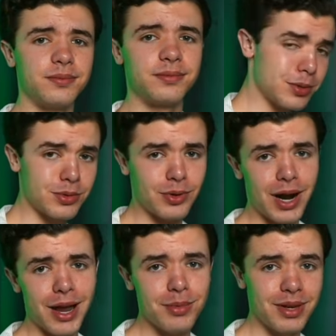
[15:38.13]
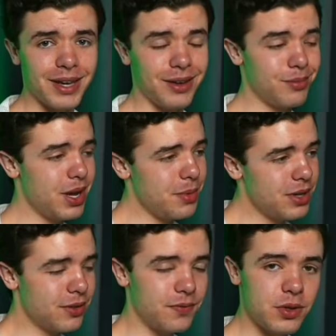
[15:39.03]
So subscribe, and
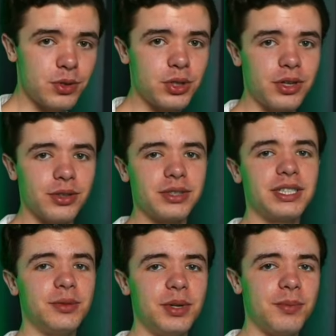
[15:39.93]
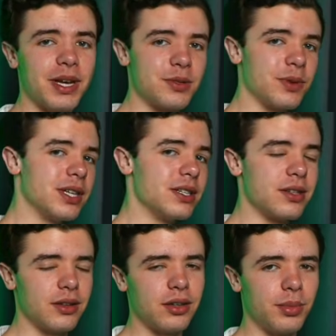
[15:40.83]
maybe in the future you'll see me mess with
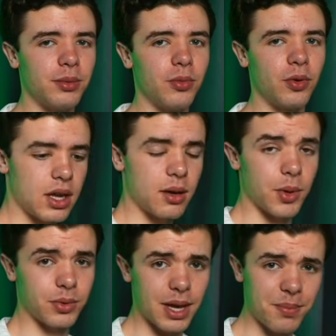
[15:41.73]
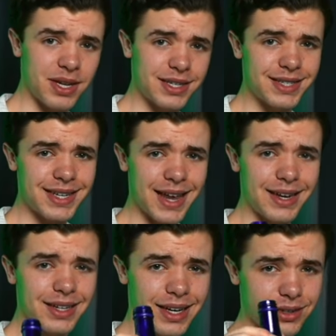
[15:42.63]
this a little bit more. But with that being
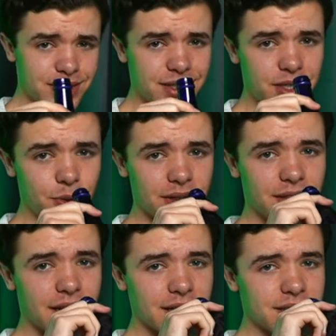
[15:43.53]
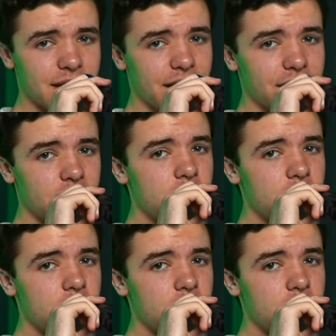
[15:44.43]
said, I'll see you at the next edit.